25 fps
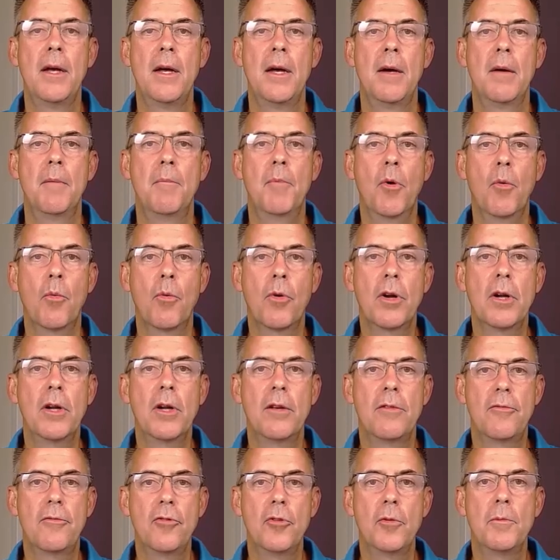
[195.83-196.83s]
but we're going to
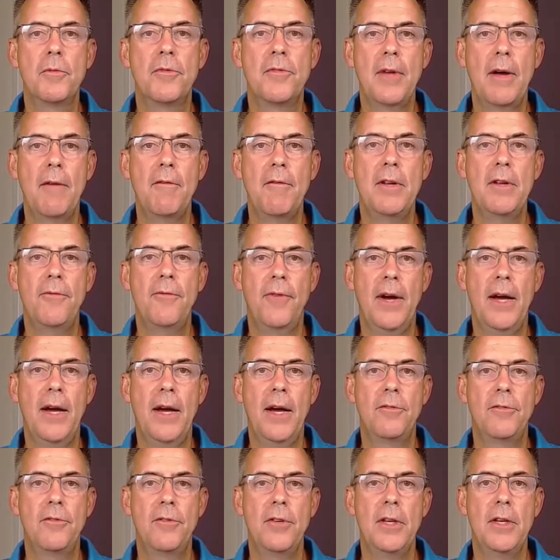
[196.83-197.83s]
assume
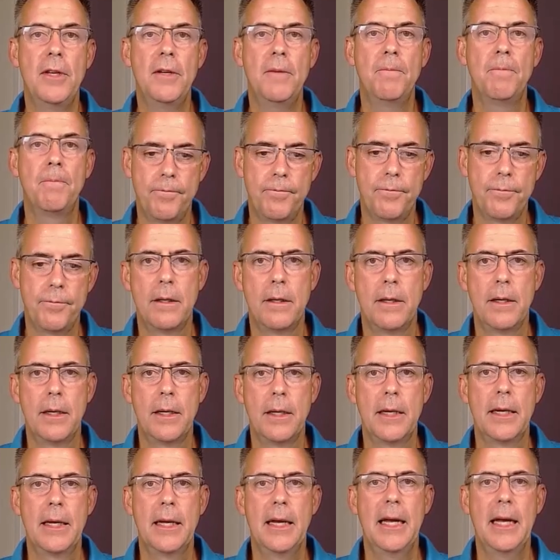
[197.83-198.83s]
75C.
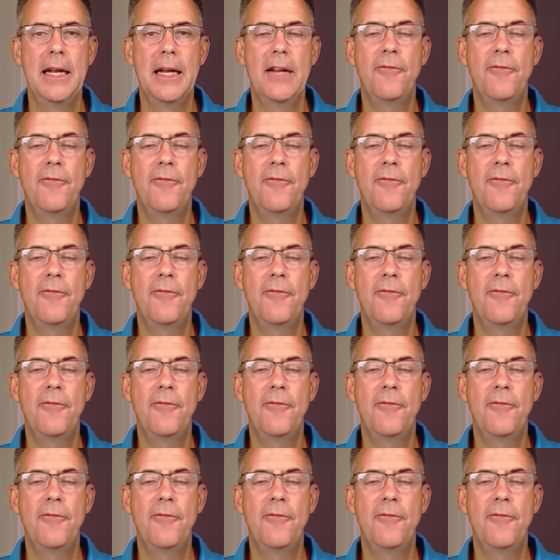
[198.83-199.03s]
And if we